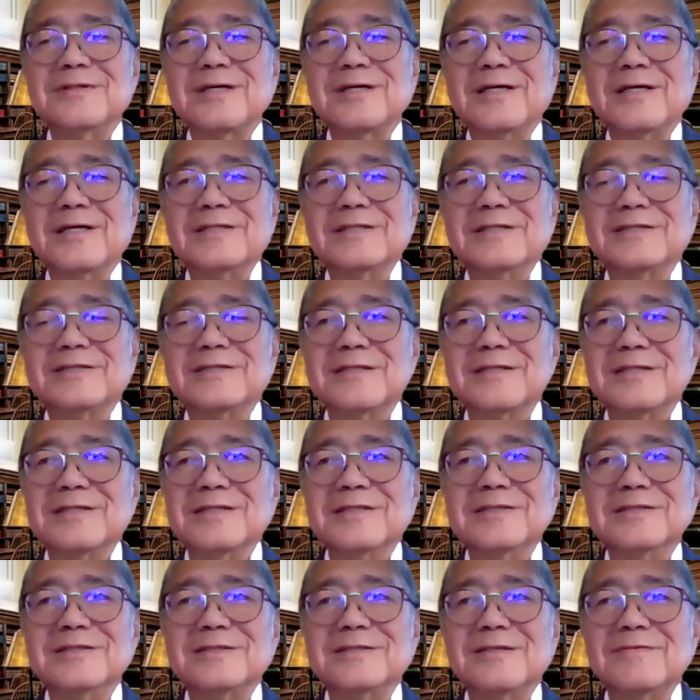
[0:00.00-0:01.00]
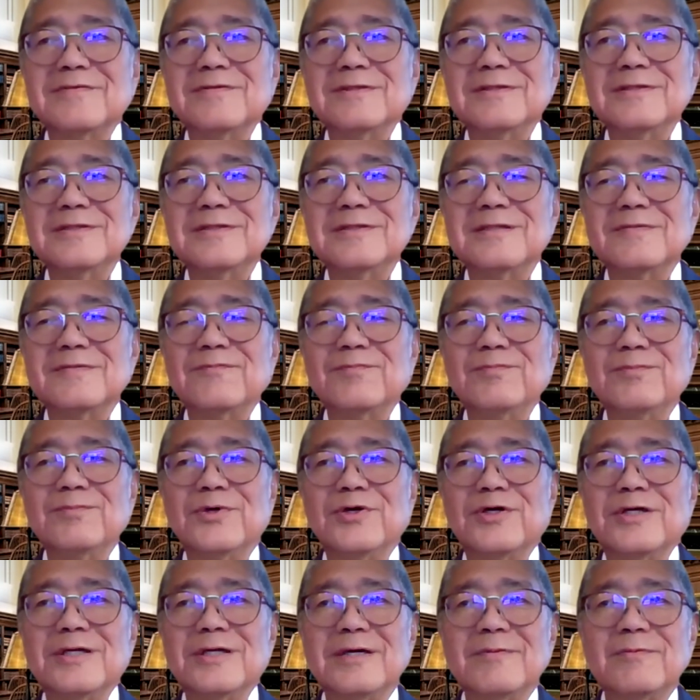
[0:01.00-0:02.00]
kind of said it's a
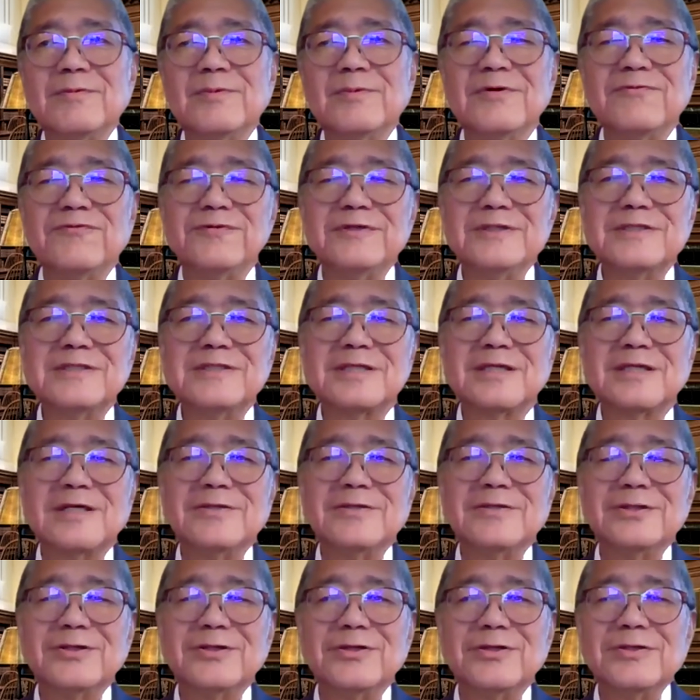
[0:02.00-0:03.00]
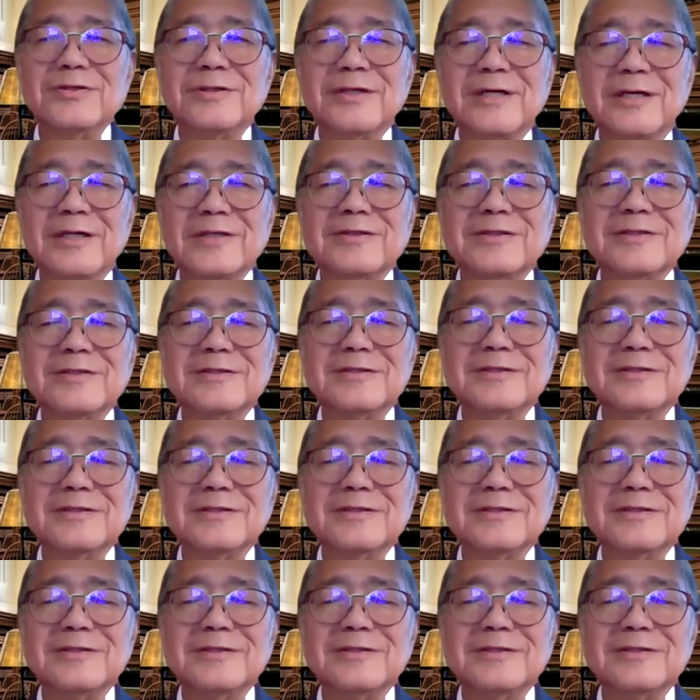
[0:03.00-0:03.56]
more of a fiscal role rather